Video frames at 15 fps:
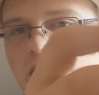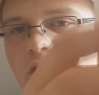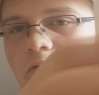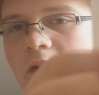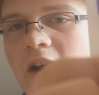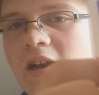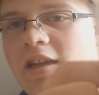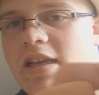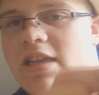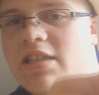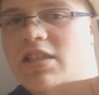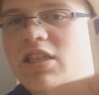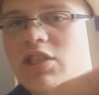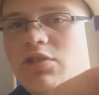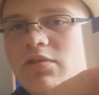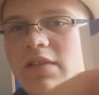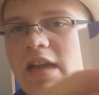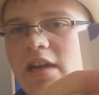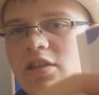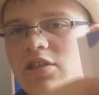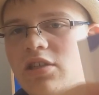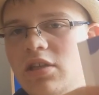The one is the
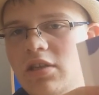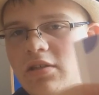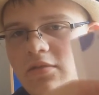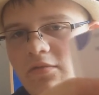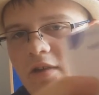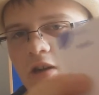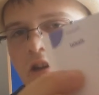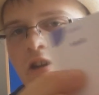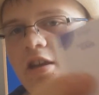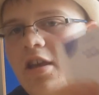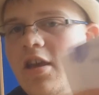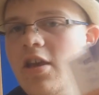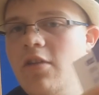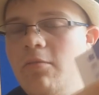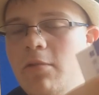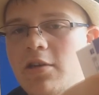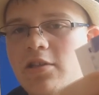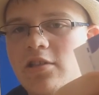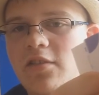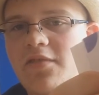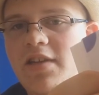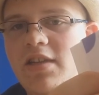introduction one, where
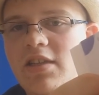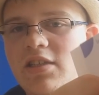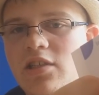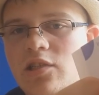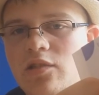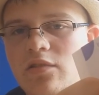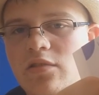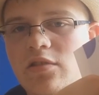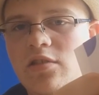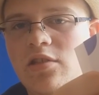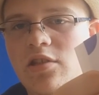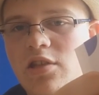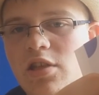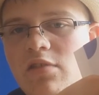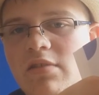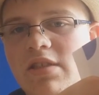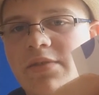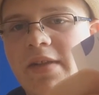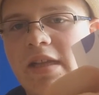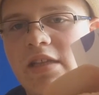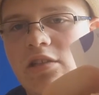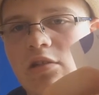Slovene is introduced to you as
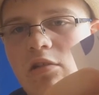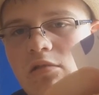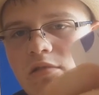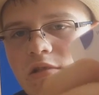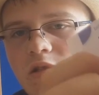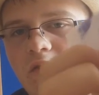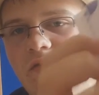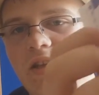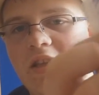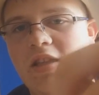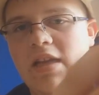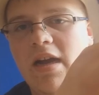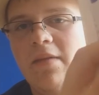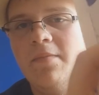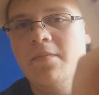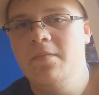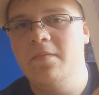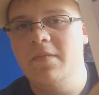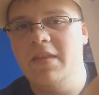well as the whole Slovenia.